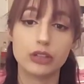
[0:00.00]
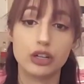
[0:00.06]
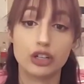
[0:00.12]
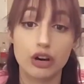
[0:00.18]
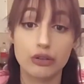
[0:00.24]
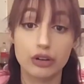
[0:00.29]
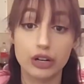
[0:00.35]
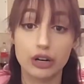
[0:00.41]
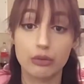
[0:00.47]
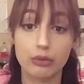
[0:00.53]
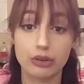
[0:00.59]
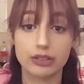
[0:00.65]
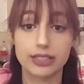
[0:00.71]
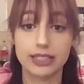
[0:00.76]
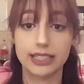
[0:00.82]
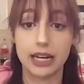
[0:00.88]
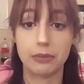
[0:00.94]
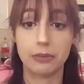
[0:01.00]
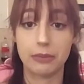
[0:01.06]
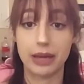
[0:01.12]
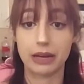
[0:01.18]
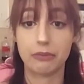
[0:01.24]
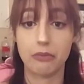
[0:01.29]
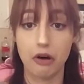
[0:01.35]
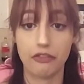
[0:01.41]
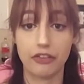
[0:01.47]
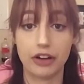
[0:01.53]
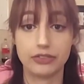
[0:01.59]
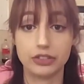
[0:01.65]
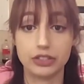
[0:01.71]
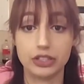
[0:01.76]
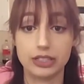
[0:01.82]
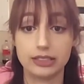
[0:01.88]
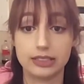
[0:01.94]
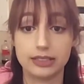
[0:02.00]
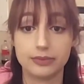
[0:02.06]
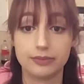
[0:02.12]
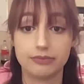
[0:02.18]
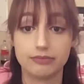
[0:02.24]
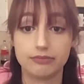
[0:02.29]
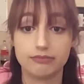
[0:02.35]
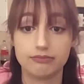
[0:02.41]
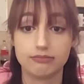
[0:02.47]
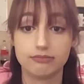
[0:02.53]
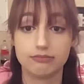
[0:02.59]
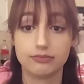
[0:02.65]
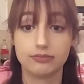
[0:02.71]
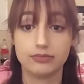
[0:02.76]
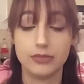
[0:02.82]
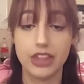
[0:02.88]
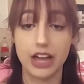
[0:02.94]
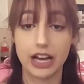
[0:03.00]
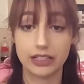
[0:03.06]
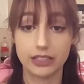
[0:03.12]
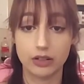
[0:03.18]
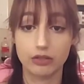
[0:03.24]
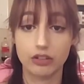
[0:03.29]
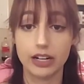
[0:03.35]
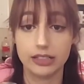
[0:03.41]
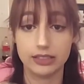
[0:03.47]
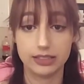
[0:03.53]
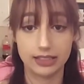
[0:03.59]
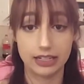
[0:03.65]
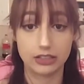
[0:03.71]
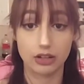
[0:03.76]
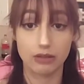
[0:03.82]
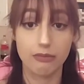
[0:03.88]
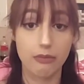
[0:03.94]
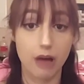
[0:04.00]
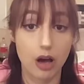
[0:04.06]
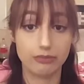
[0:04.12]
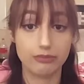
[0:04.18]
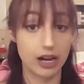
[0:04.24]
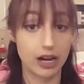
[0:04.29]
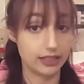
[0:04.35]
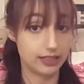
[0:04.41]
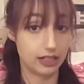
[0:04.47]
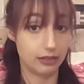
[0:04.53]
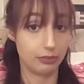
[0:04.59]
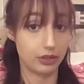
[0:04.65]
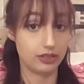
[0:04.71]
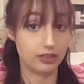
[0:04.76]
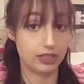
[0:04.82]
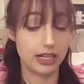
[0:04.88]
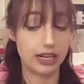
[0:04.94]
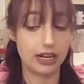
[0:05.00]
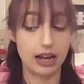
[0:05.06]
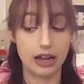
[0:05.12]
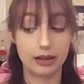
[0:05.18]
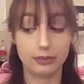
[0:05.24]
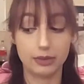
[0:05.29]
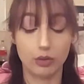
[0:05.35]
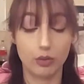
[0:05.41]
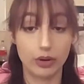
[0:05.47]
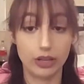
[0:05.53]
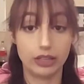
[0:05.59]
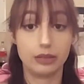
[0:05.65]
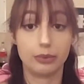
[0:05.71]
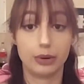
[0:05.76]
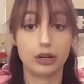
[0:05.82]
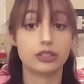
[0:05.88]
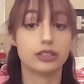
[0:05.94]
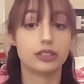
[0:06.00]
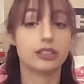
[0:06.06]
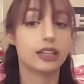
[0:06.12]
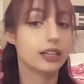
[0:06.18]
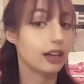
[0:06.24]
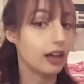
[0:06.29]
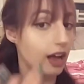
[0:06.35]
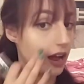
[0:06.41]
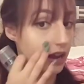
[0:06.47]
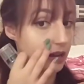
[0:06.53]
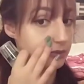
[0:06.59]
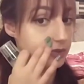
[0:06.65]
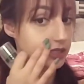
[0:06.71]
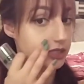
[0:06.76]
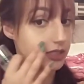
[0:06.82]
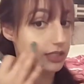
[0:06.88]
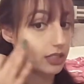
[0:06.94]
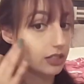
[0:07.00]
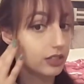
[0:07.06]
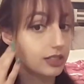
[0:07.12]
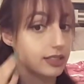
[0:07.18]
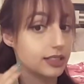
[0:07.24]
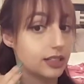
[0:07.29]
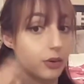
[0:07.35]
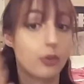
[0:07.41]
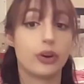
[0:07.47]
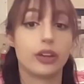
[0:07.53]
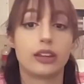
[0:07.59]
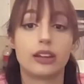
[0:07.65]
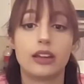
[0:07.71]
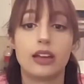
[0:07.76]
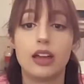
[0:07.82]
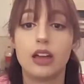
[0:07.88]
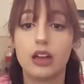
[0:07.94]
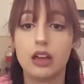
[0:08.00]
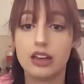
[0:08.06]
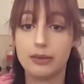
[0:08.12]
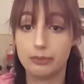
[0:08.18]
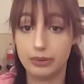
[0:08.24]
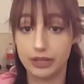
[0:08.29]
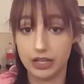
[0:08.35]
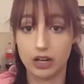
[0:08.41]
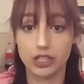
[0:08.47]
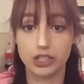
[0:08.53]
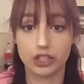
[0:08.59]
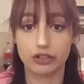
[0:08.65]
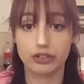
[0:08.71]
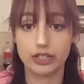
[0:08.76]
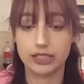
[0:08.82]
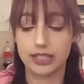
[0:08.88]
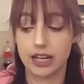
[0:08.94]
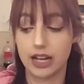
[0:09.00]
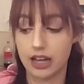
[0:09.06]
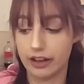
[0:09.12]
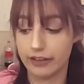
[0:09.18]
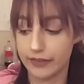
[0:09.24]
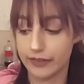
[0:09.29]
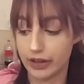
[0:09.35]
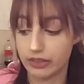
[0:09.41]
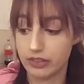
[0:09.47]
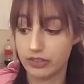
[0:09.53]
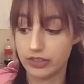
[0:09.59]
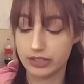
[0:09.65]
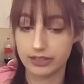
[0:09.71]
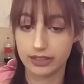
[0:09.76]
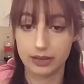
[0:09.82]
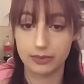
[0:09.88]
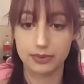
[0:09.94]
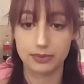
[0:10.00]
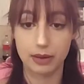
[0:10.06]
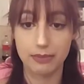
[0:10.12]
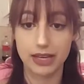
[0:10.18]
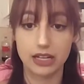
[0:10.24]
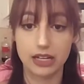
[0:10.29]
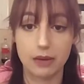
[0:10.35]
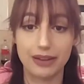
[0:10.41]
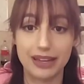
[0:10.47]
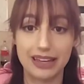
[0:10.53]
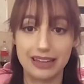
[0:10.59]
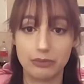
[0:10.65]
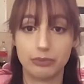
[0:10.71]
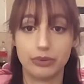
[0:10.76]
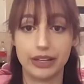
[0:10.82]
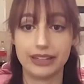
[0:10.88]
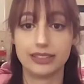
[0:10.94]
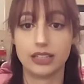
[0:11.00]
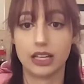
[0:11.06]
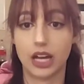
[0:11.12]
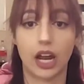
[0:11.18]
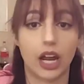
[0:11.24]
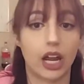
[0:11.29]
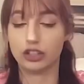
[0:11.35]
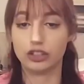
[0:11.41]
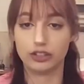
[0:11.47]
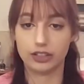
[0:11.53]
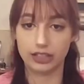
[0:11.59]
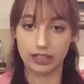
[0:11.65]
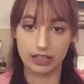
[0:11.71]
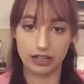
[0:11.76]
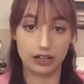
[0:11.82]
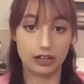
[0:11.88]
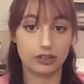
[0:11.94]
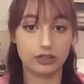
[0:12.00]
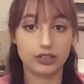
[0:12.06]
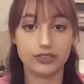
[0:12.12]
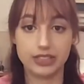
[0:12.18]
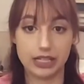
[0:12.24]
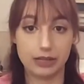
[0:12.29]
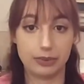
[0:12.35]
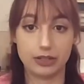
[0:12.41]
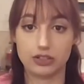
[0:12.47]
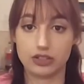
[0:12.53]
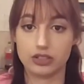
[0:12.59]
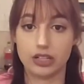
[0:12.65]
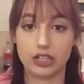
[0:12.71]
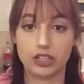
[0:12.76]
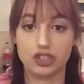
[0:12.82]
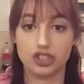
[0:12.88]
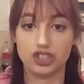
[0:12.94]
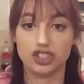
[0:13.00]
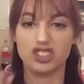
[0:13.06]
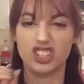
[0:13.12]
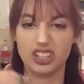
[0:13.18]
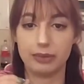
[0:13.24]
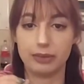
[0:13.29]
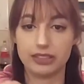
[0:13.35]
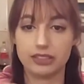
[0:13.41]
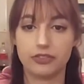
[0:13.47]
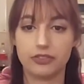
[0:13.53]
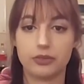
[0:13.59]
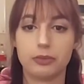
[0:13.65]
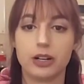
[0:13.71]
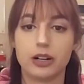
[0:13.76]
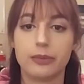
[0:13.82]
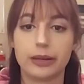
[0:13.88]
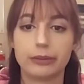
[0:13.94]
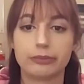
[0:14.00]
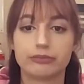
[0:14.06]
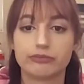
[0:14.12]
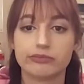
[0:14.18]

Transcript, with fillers: coconut oil to take my makeup off after this that's how great it stays on, on my skin personally. And I am an oily person. Like, I am seriously oily beyond all reason. And I find that this keeps my makeup in place. Like, I can look, and I don't even take pictures. I can just look at myself in the mirror like,